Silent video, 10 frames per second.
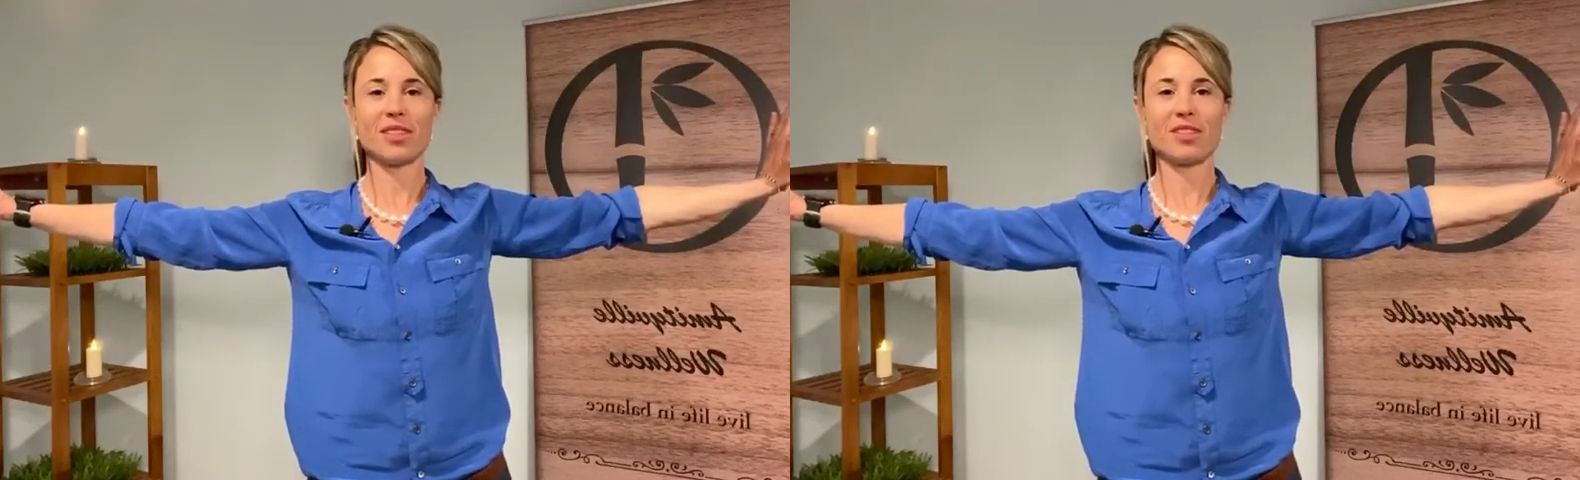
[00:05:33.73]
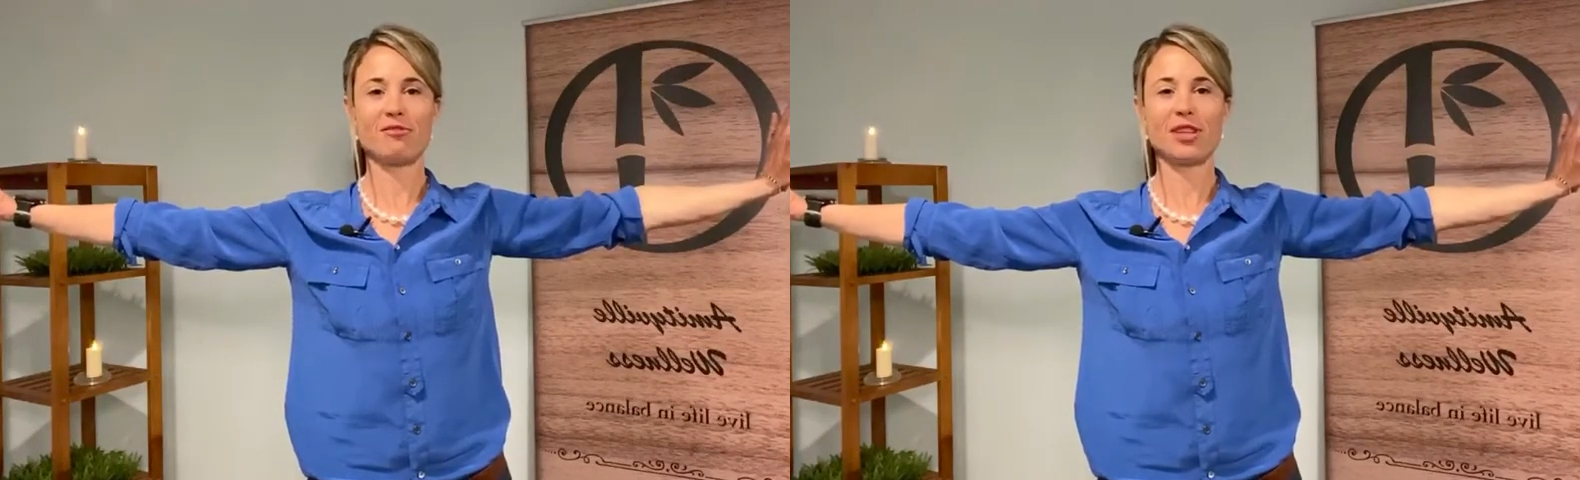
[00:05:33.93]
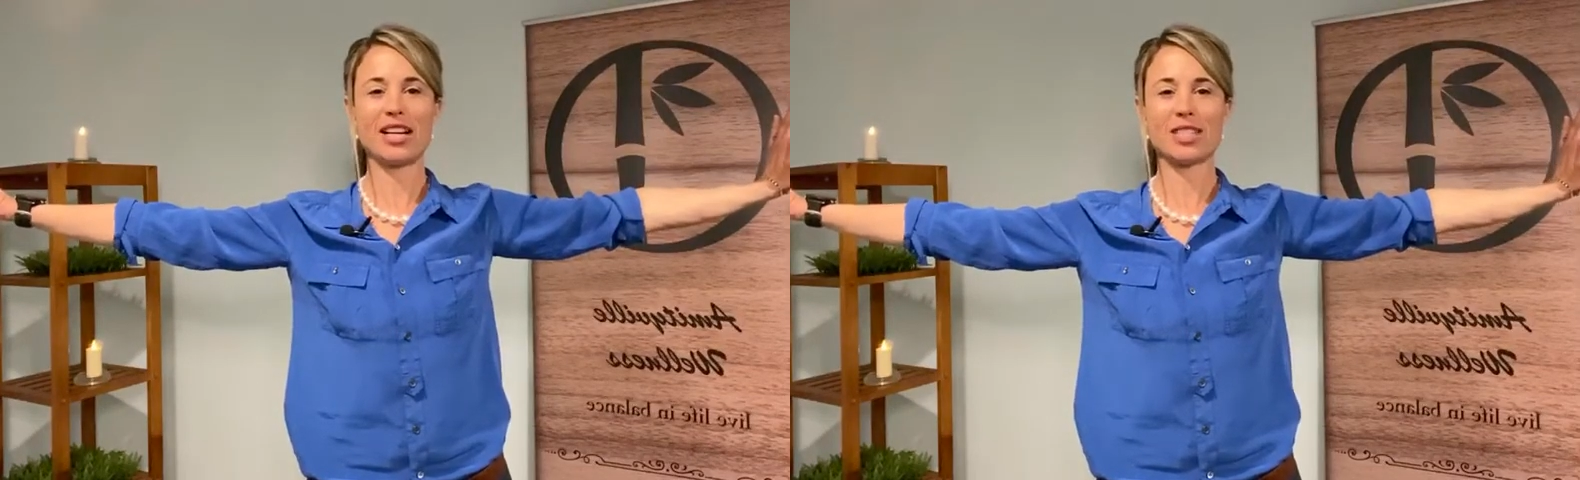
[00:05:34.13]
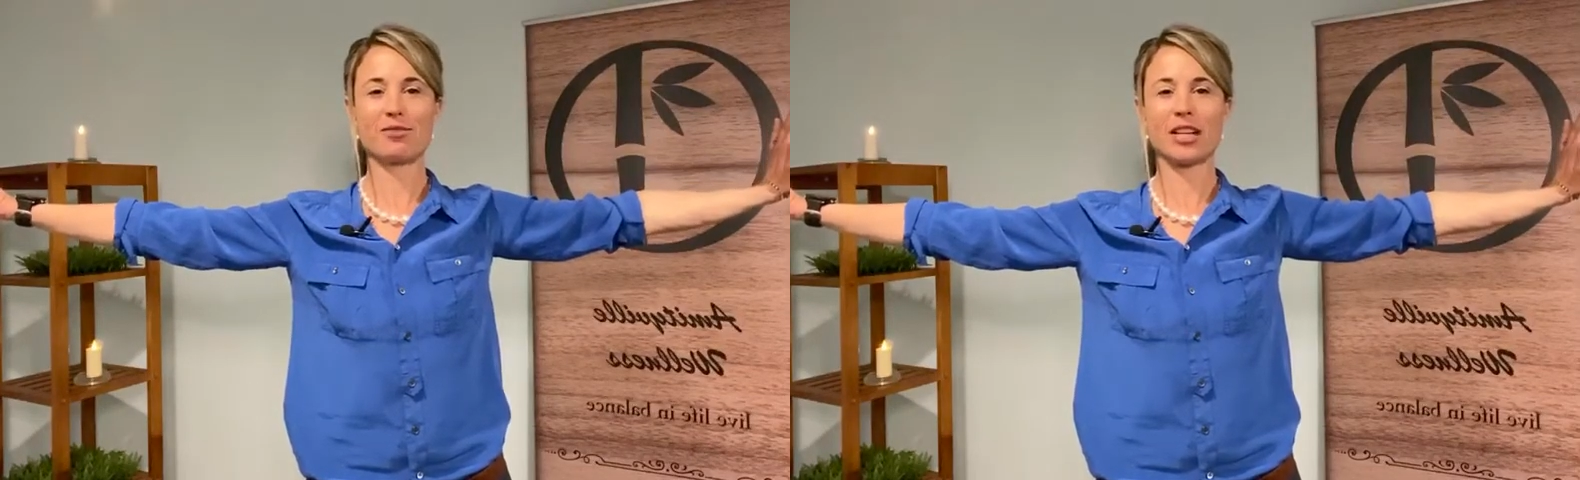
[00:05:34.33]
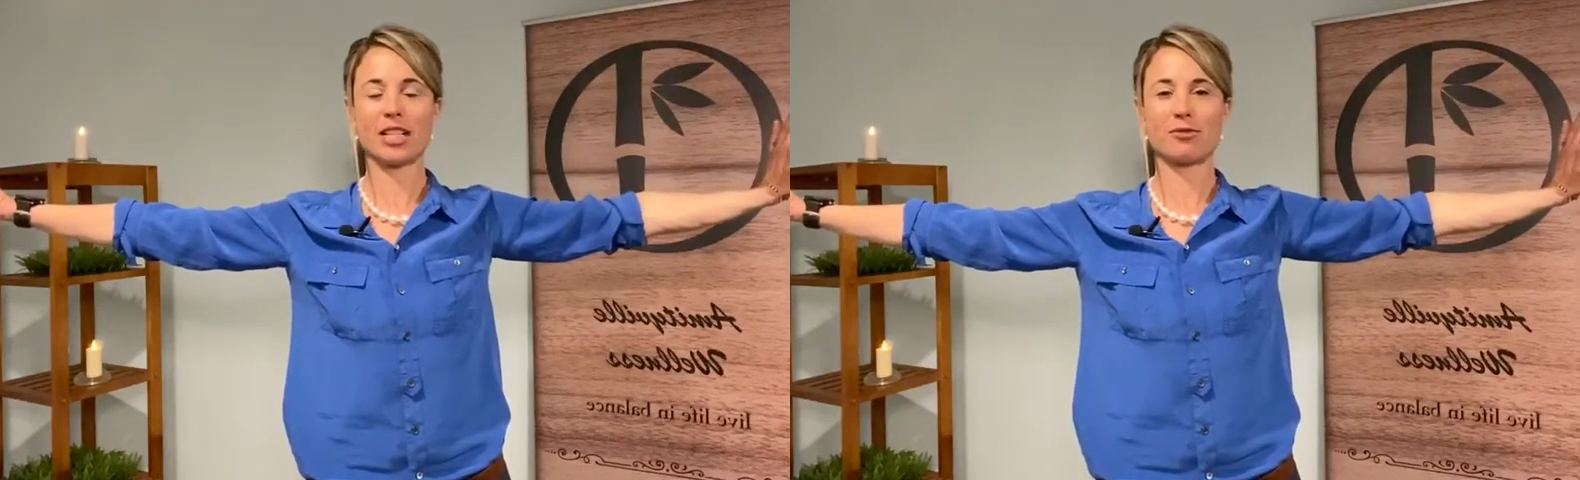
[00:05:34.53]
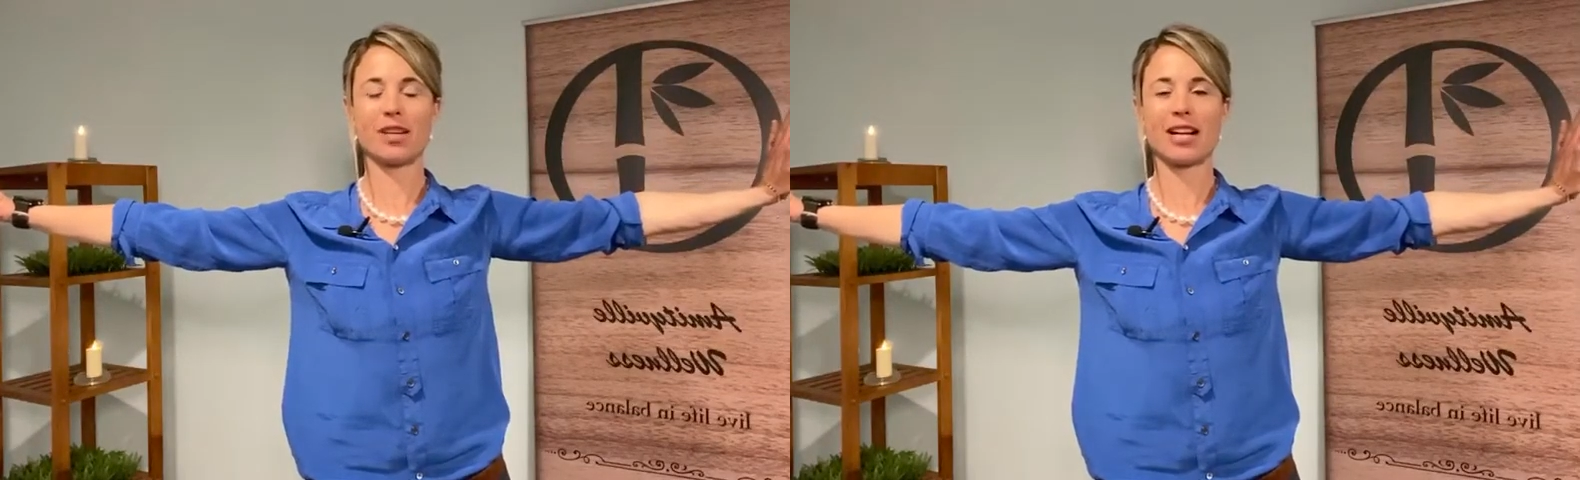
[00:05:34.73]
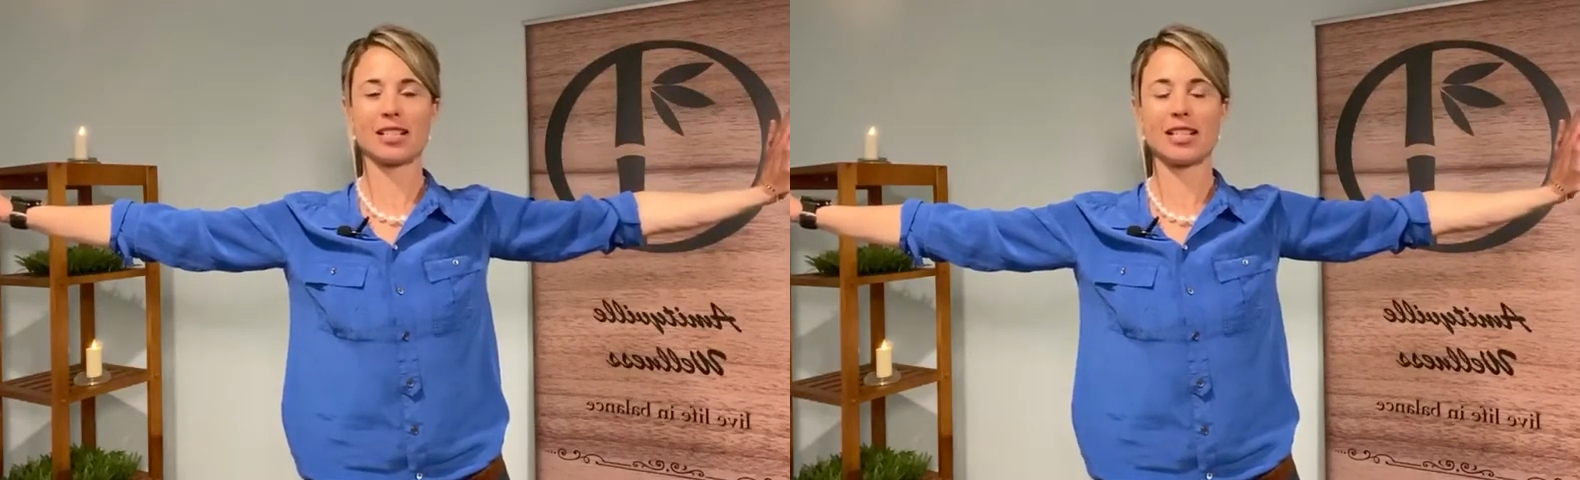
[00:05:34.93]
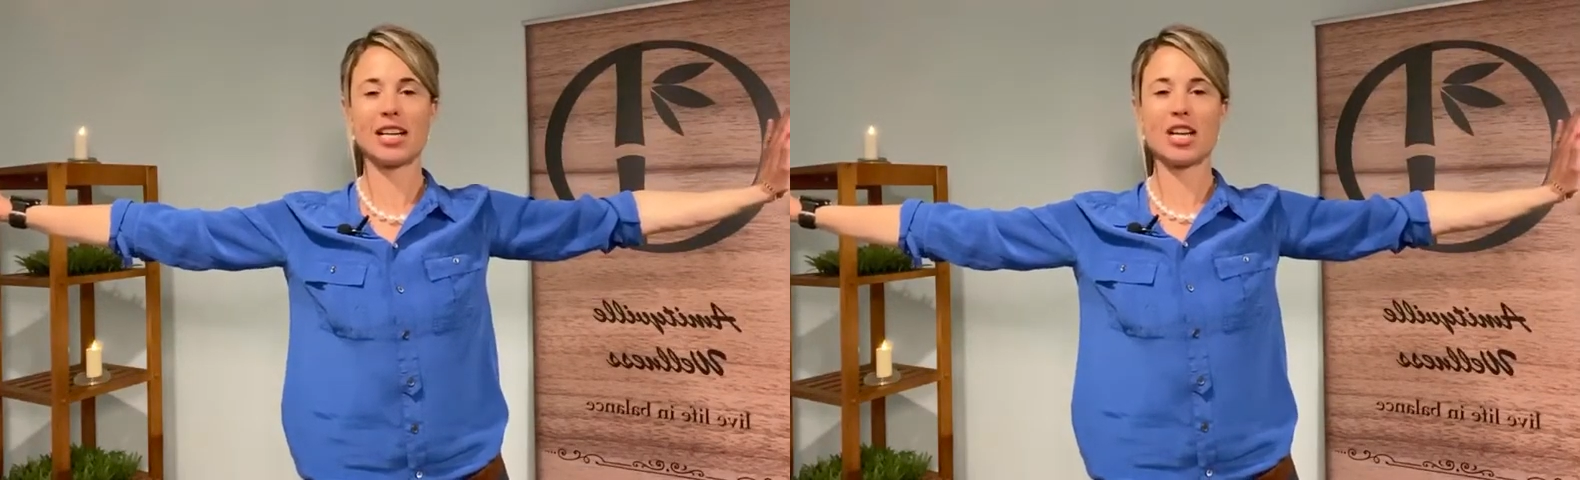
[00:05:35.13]
Flex, flex, flex.
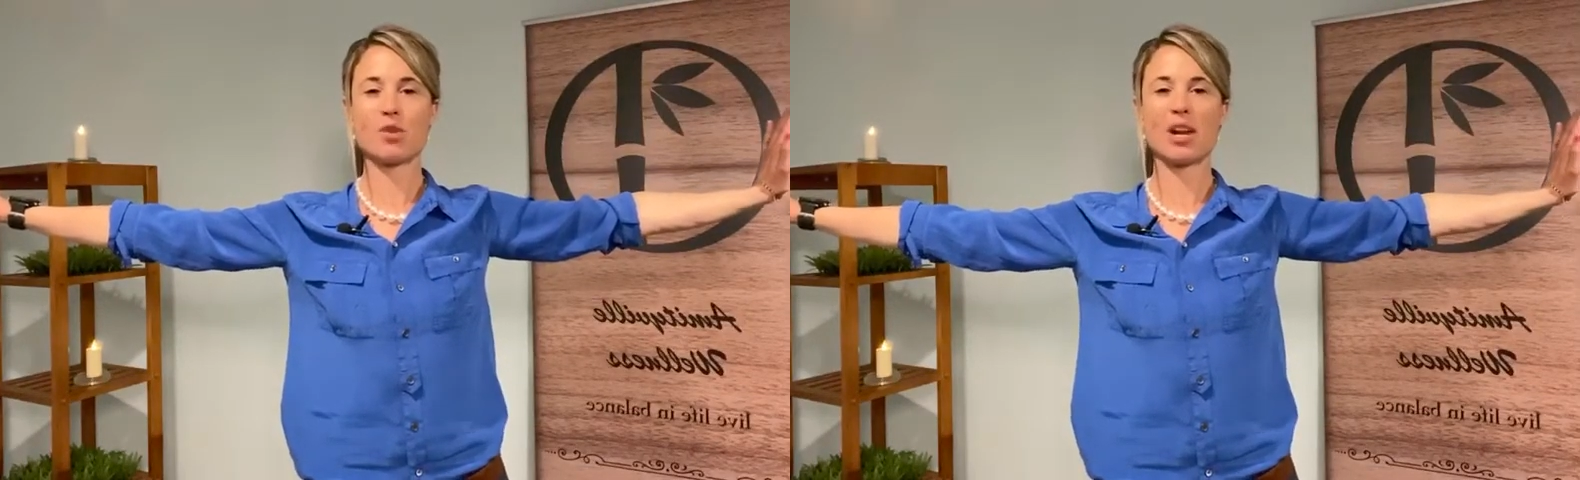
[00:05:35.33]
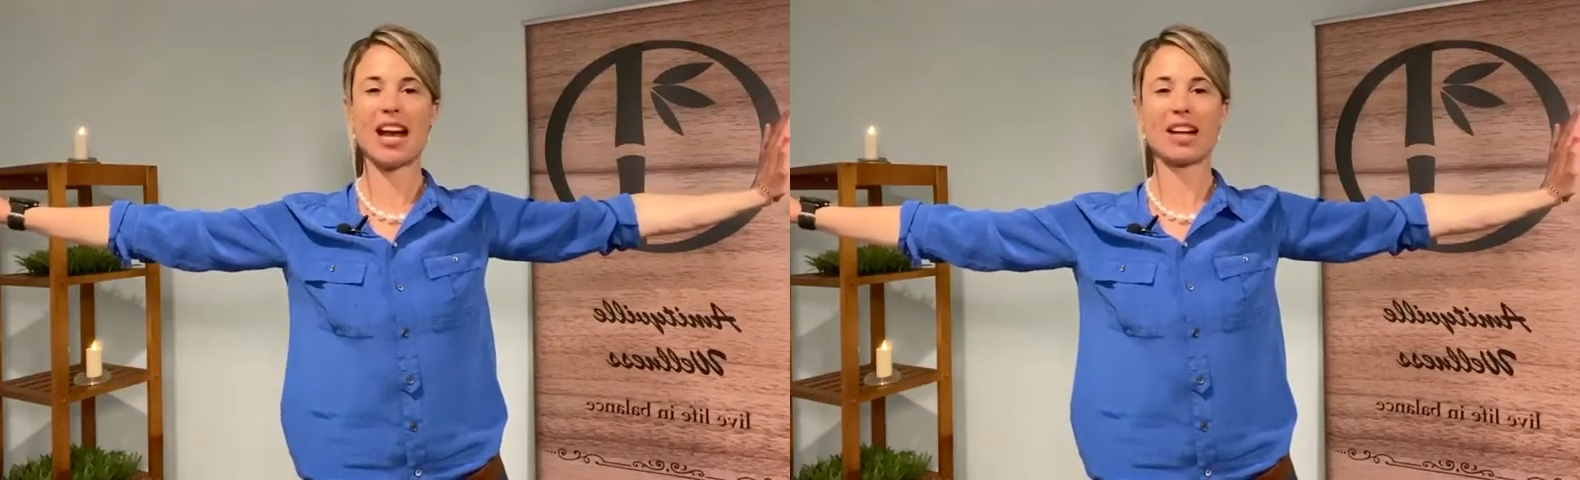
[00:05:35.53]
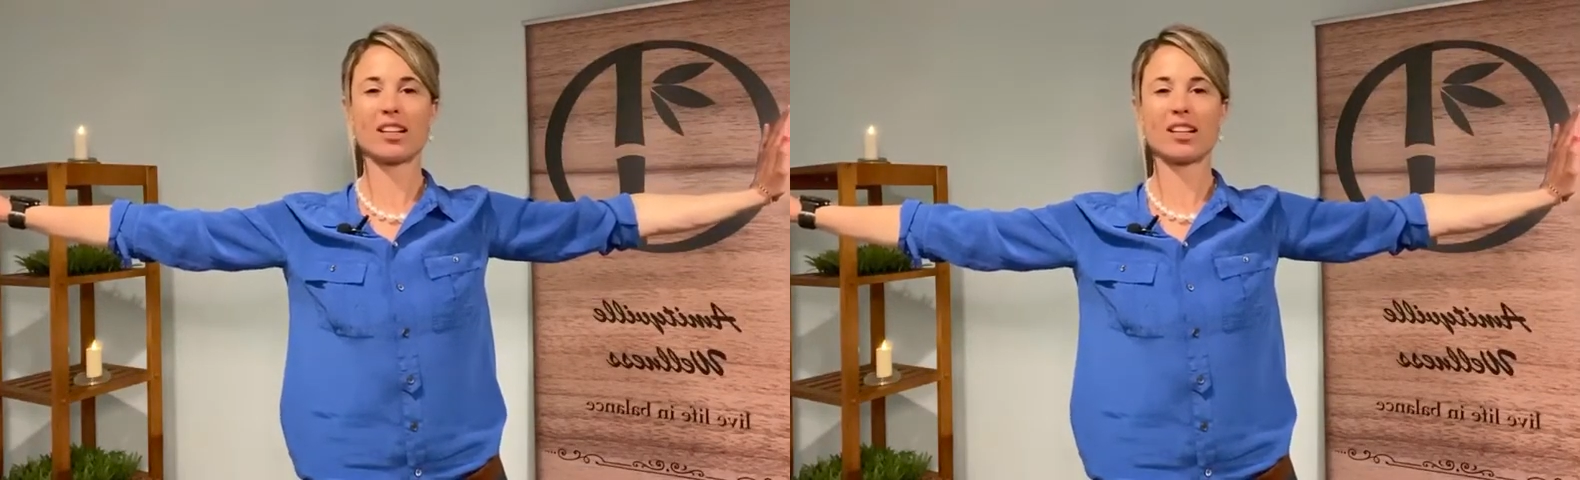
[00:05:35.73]
You wanna act